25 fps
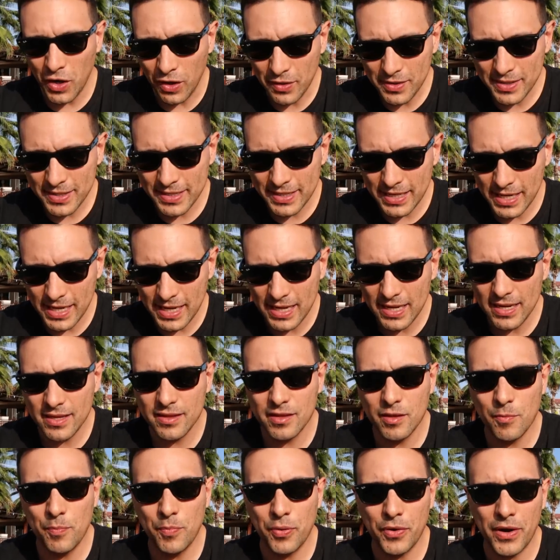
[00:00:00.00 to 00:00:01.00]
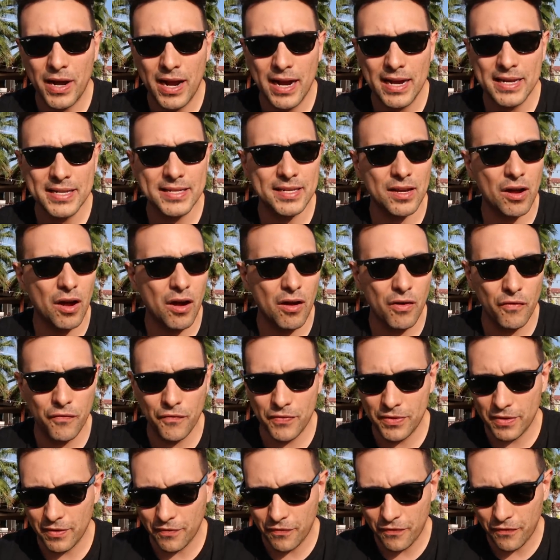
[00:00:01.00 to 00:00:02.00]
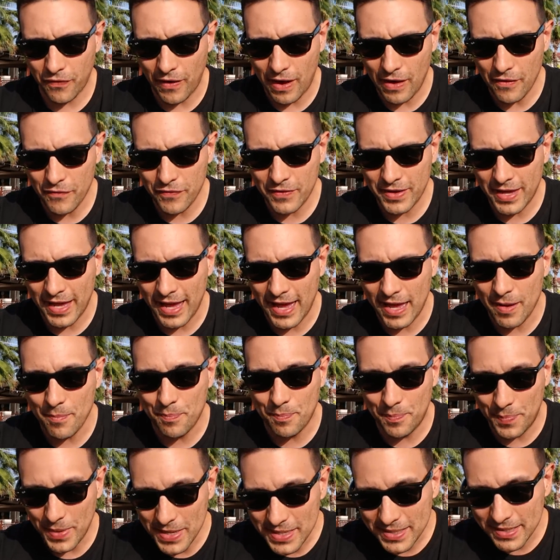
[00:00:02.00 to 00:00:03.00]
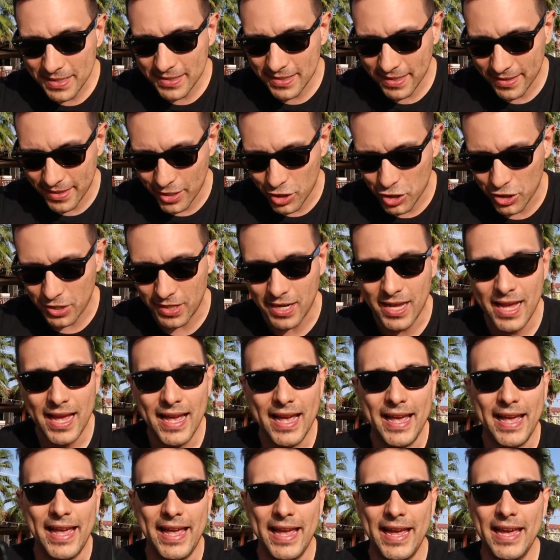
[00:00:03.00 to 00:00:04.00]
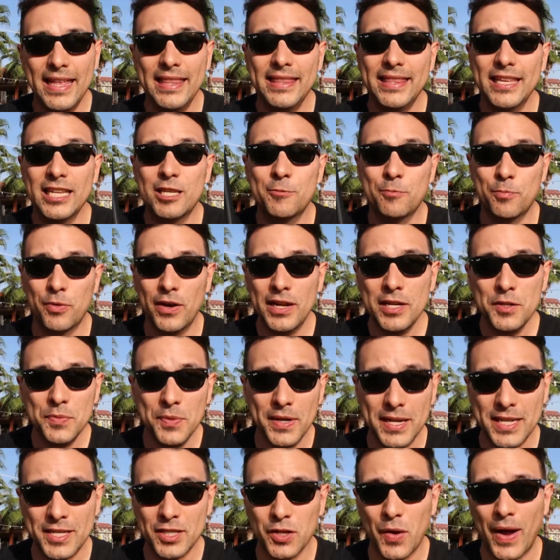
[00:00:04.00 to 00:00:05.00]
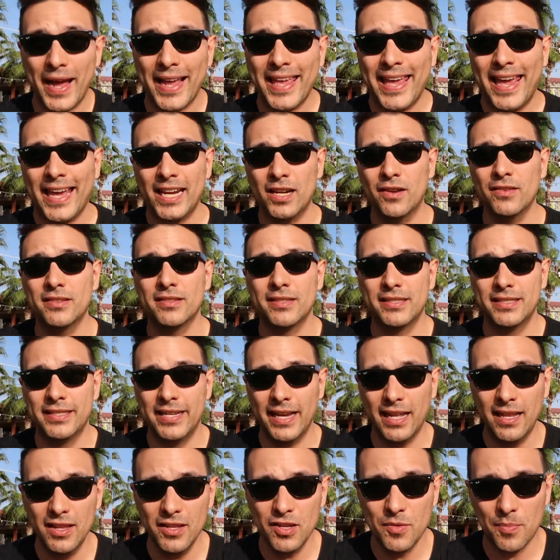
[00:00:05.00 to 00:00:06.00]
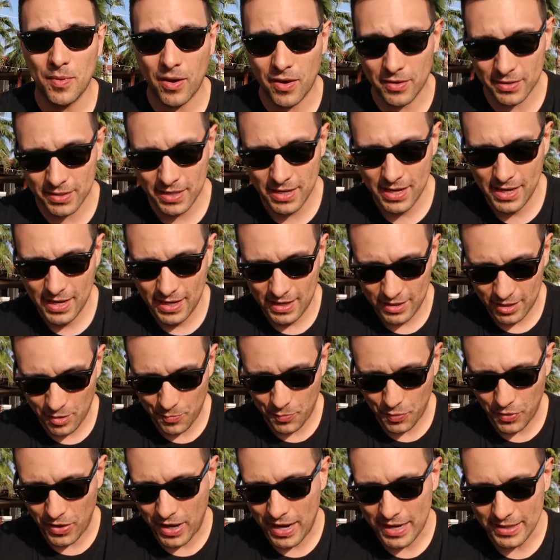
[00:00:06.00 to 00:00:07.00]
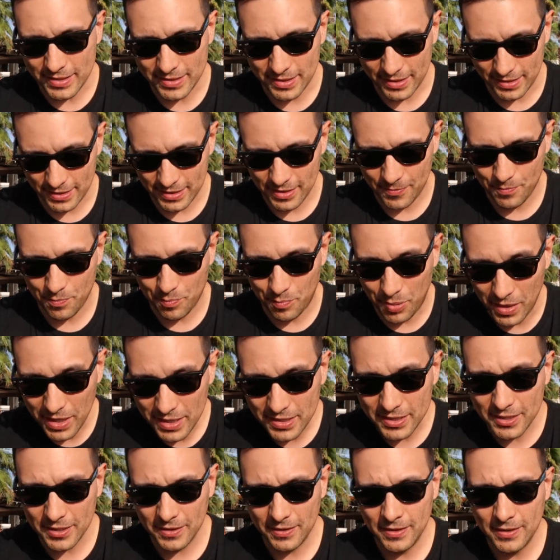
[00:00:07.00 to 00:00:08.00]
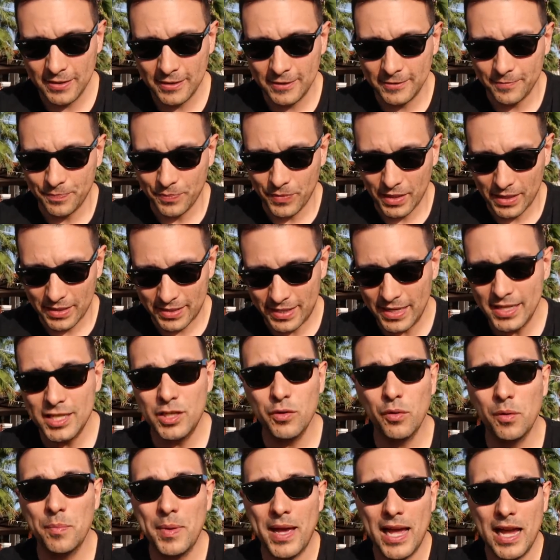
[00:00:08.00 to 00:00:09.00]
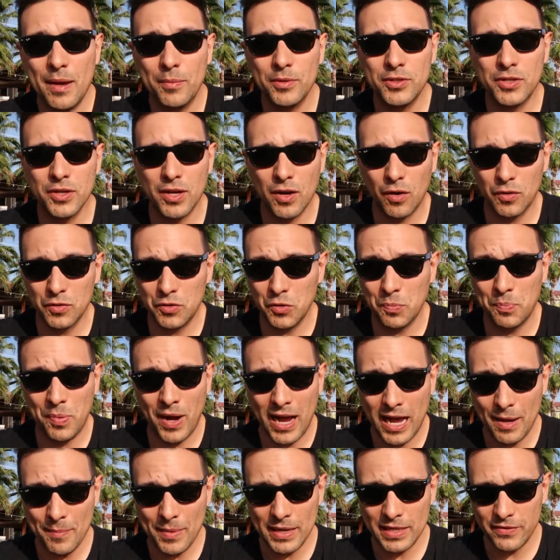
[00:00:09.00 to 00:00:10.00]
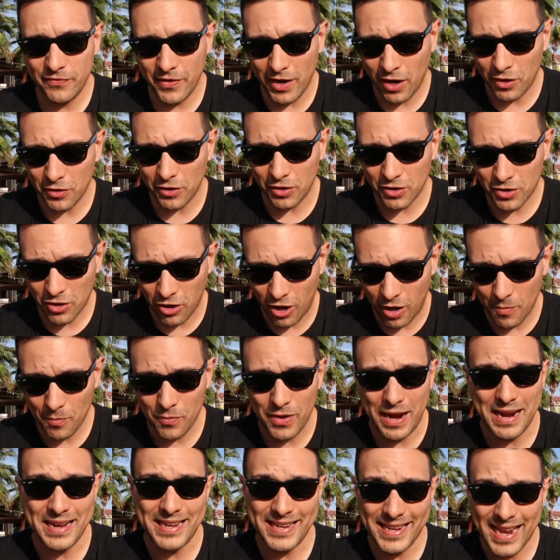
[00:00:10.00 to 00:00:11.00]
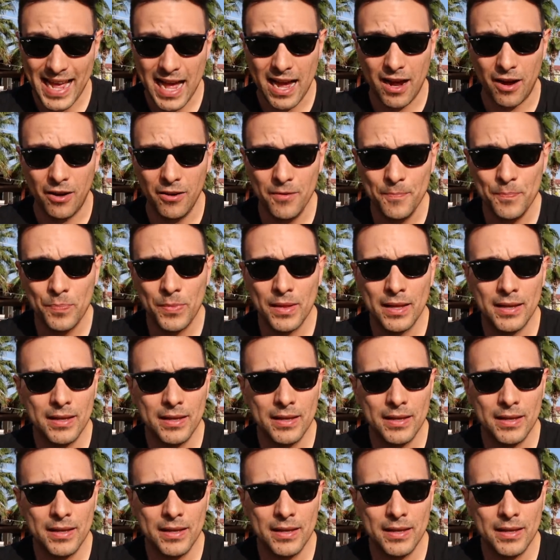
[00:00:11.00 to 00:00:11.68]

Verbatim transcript: not see the price of the 5K business edition in this press release. So I cannot tell you about the prices. But since you will be able to go to PyMaxVR.com right now